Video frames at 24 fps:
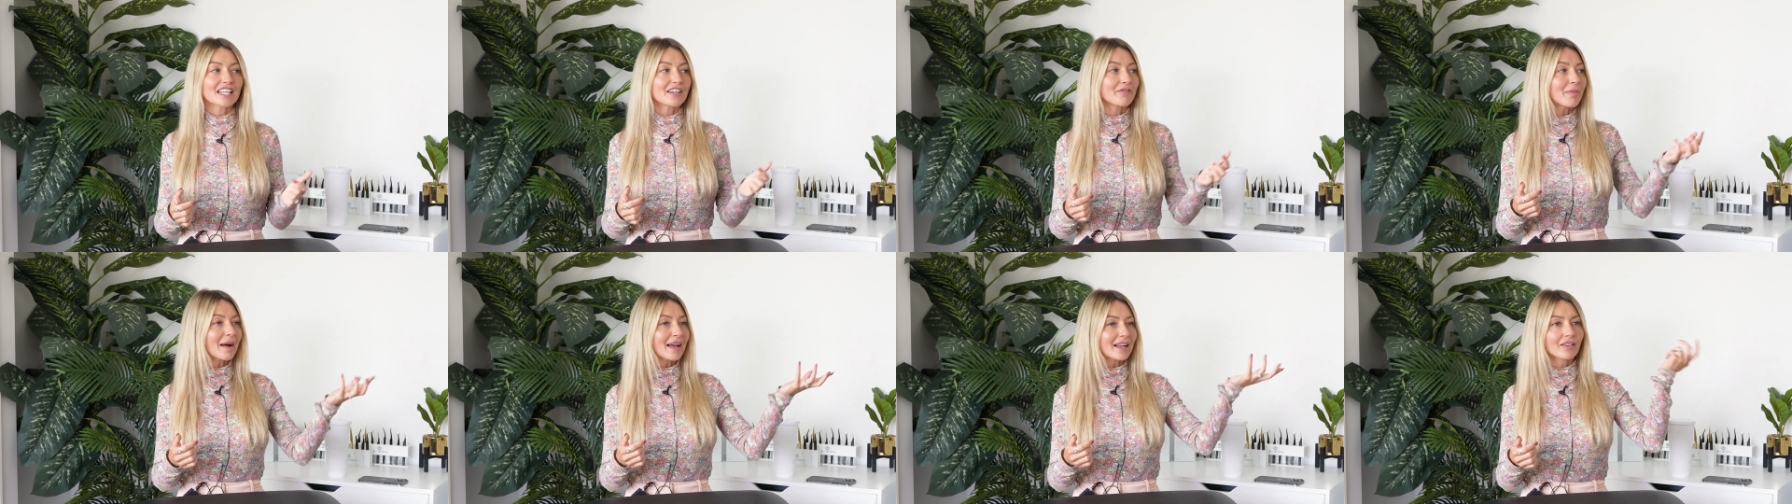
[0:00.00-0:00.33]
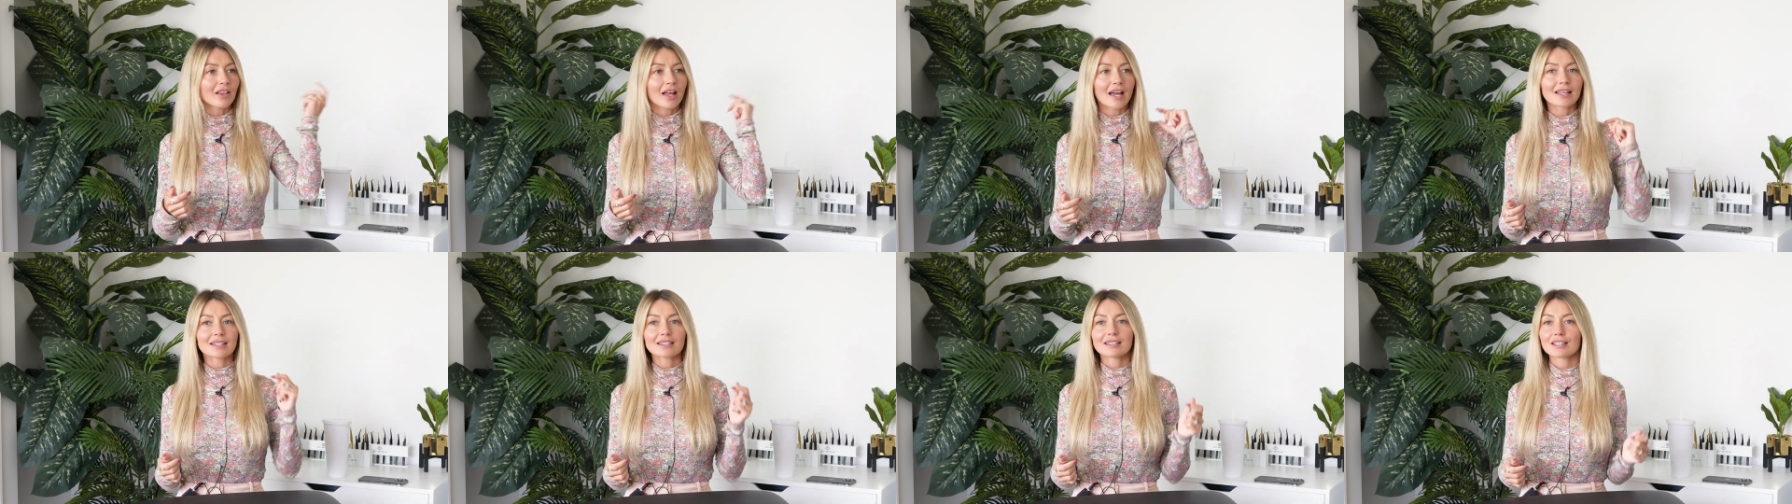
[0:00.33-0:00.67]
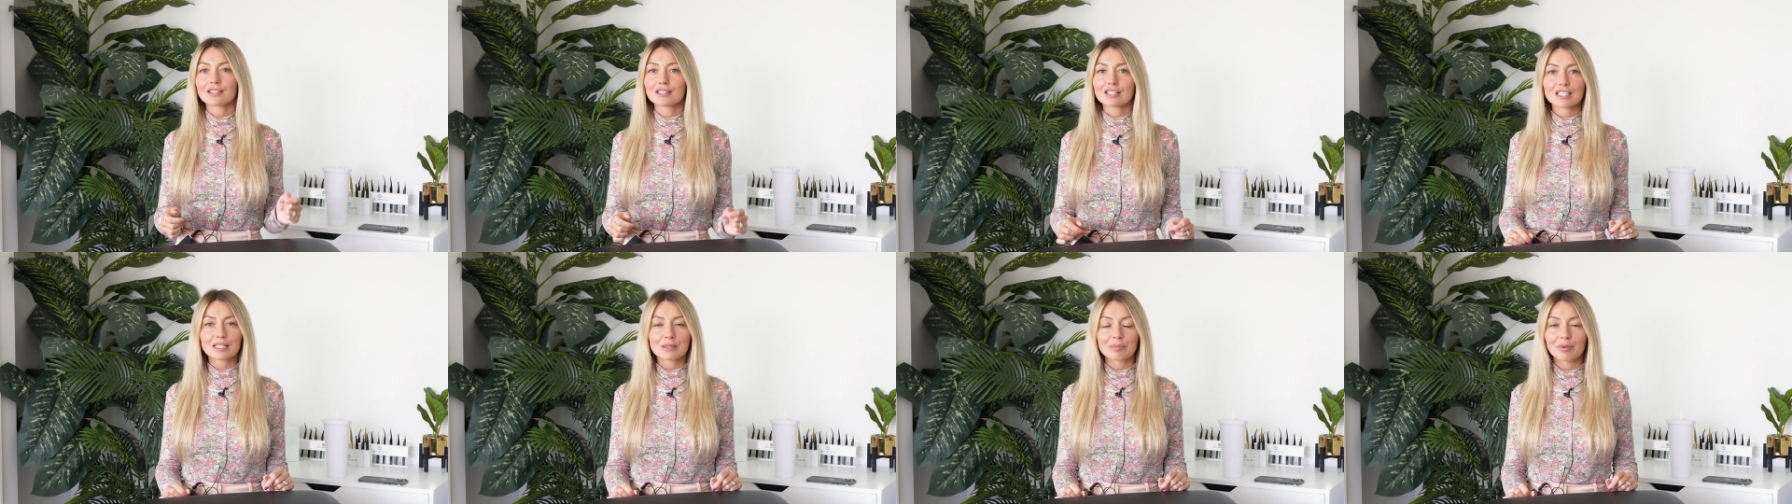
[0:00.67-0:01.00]
If my clients
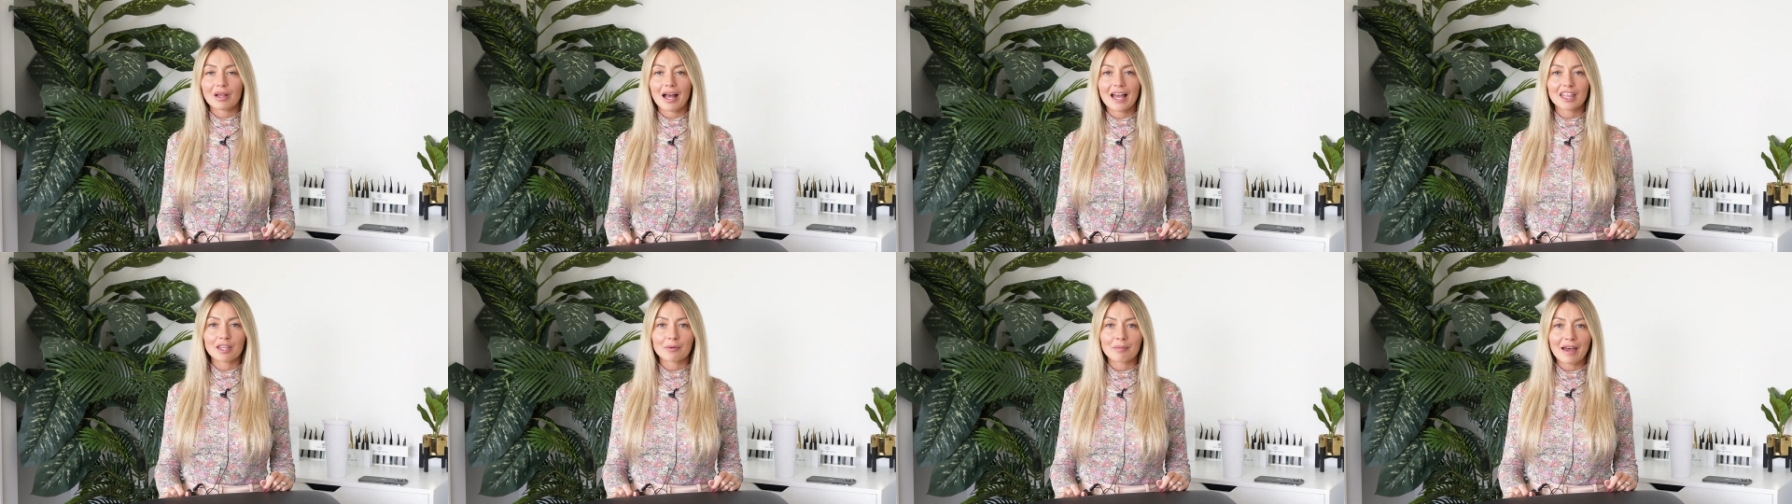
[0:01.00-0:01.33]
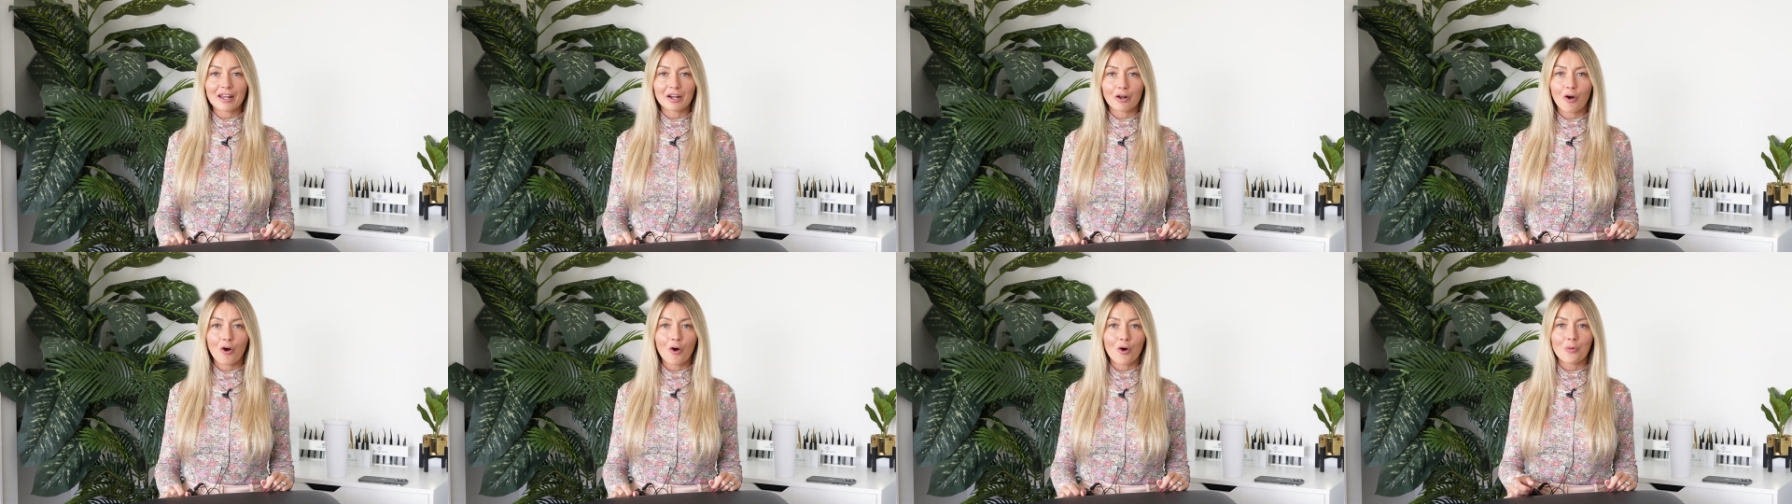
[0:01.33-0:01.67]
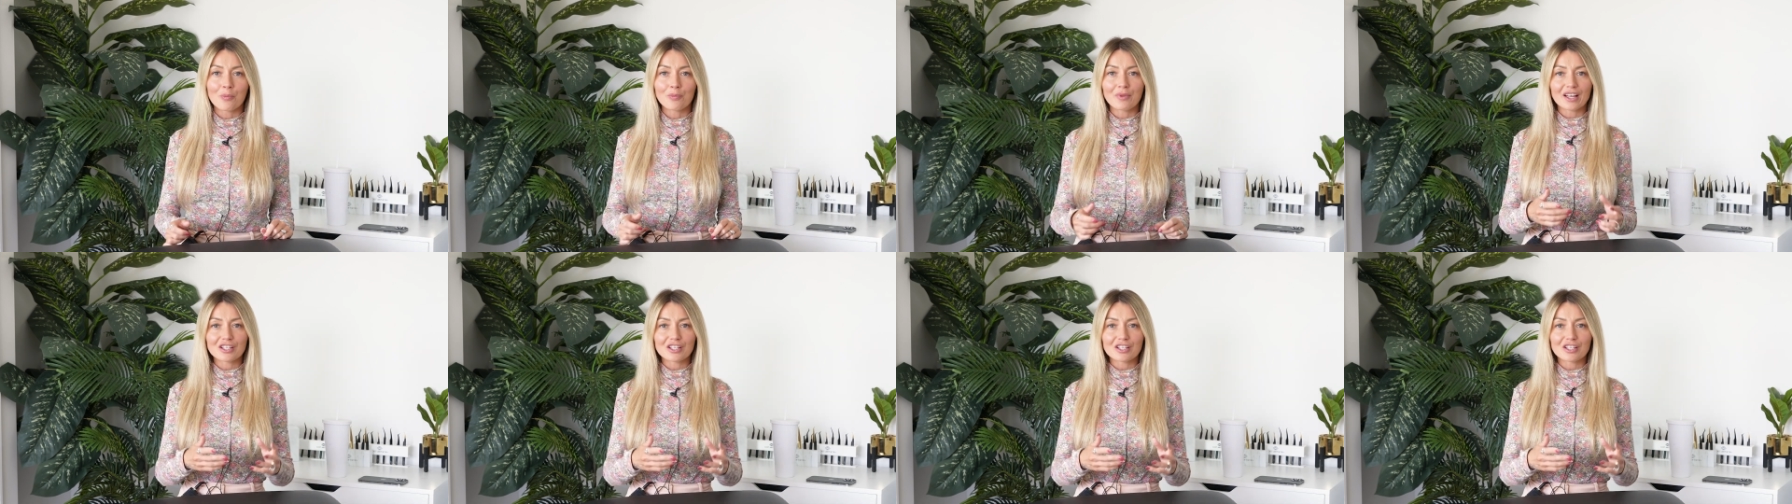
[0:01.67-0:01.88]
can just apply them at home,